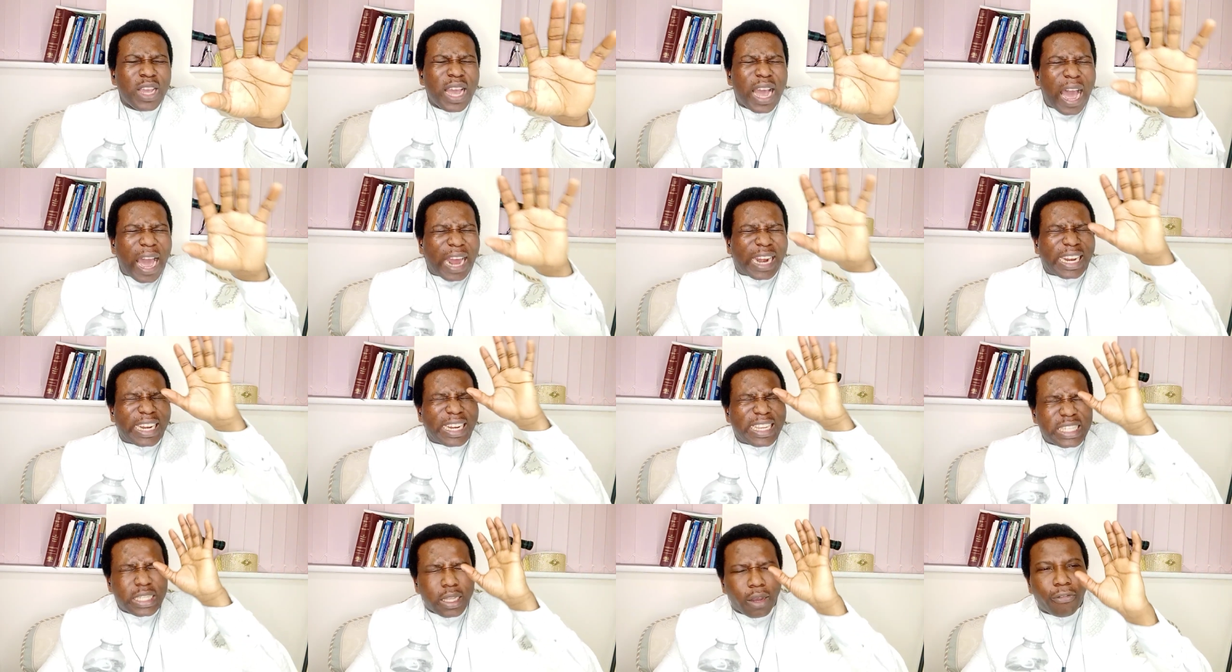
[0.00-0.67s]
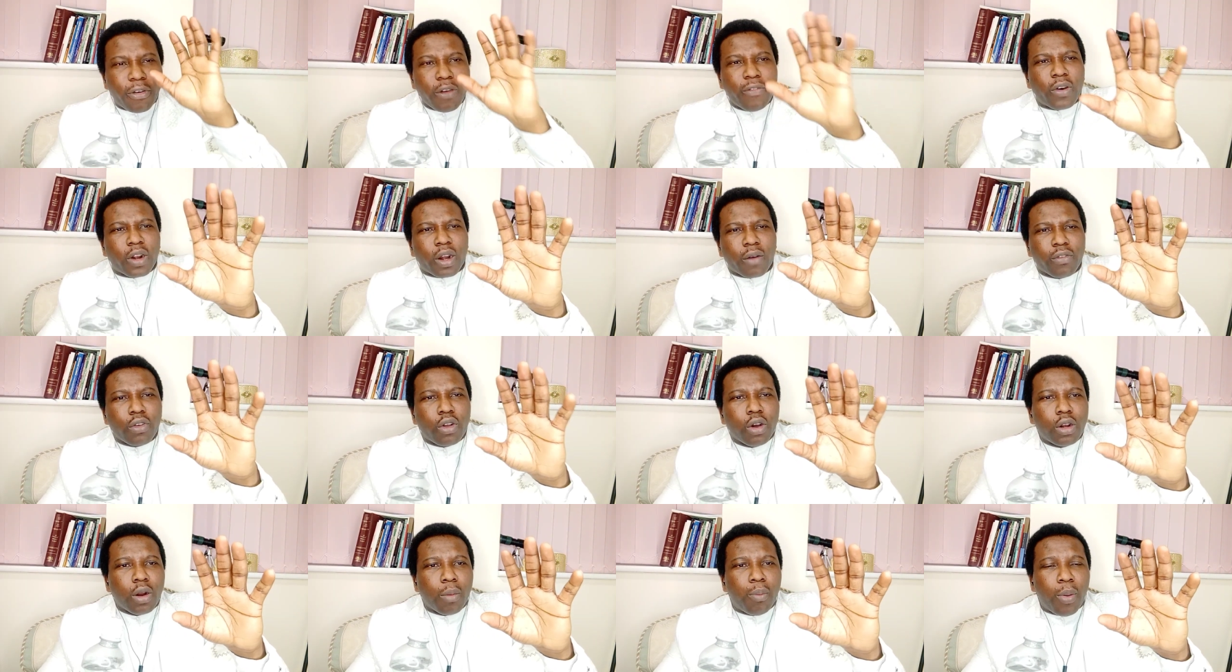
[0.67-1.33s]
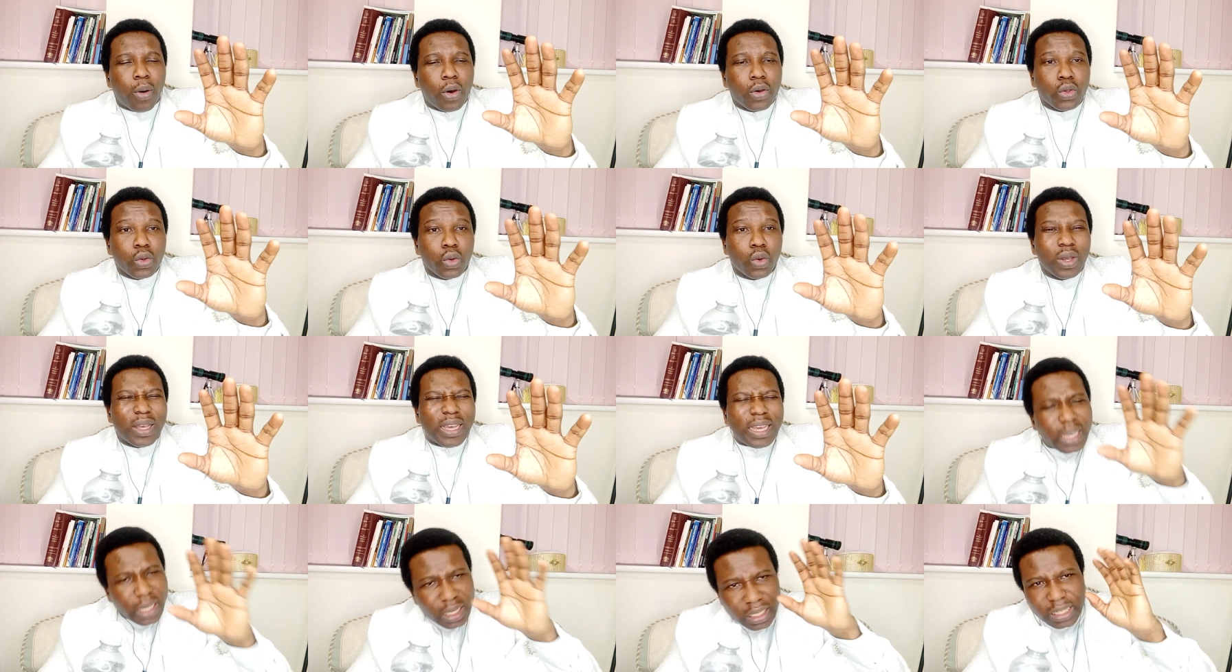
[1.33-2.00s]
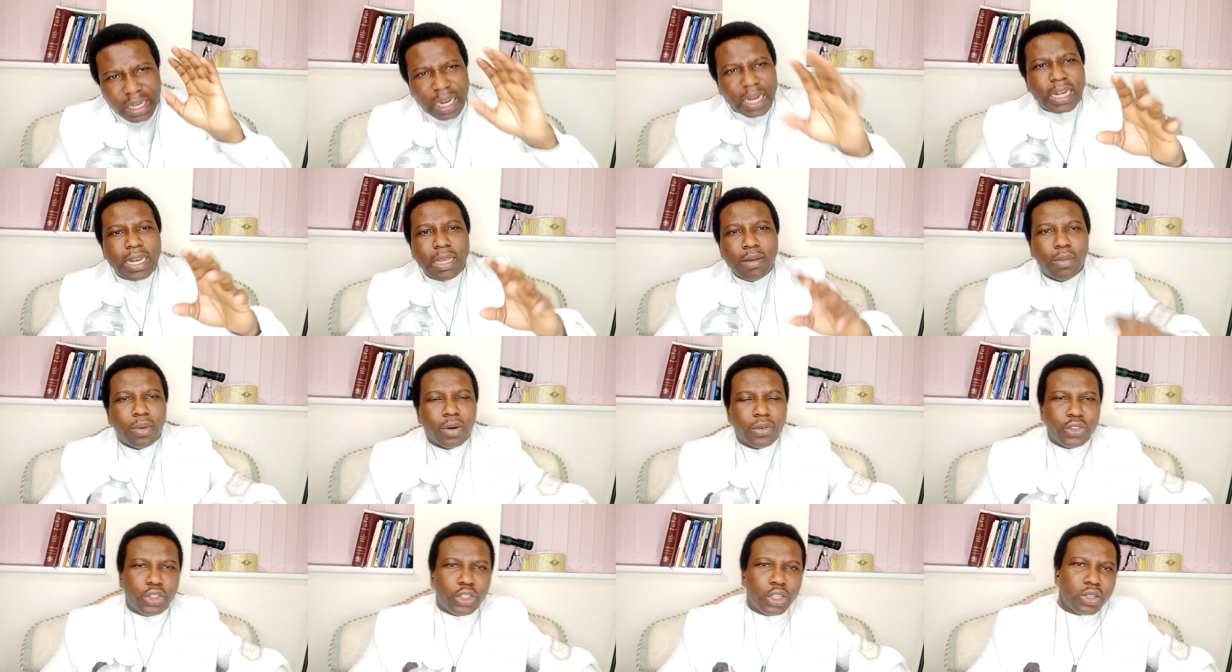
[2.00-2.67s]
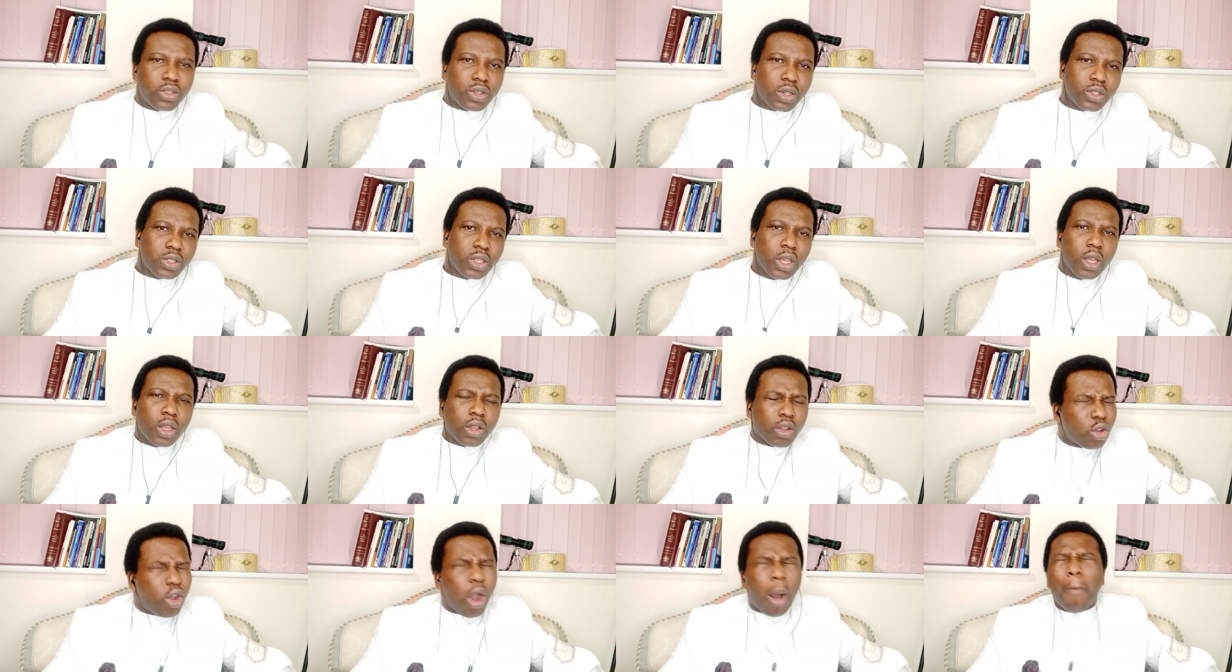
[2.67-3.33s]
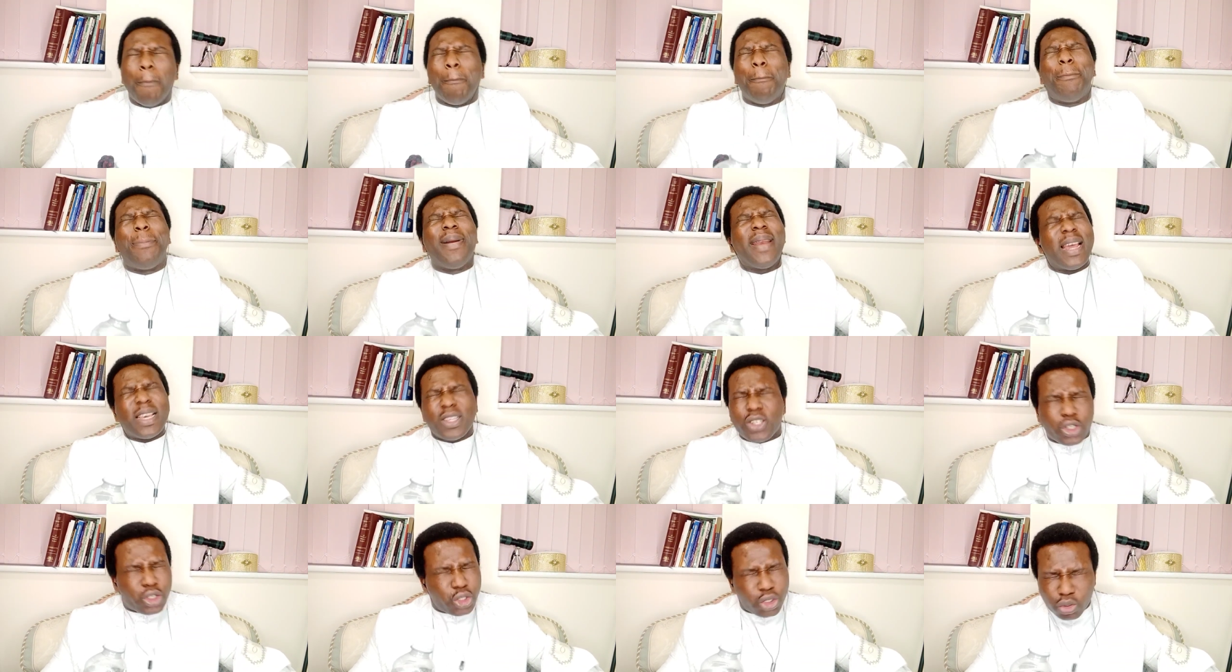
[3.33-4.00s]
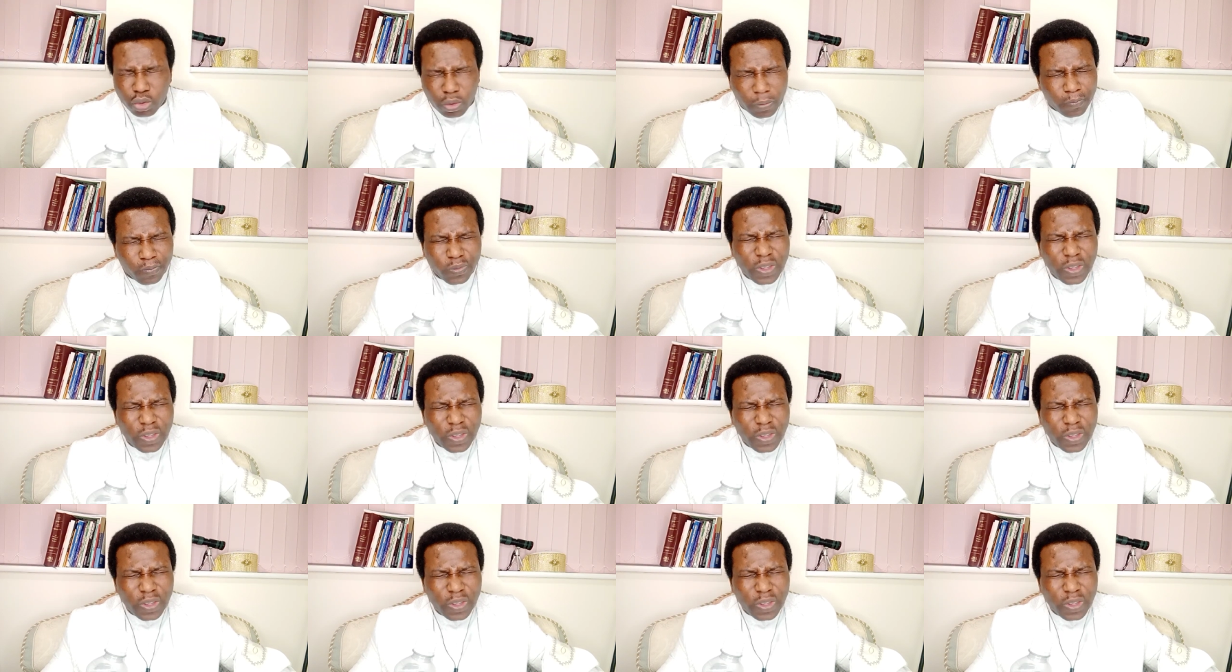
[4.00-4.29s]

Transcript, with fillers: I release the favor of God upon you. In the name of Jesus, God bless you.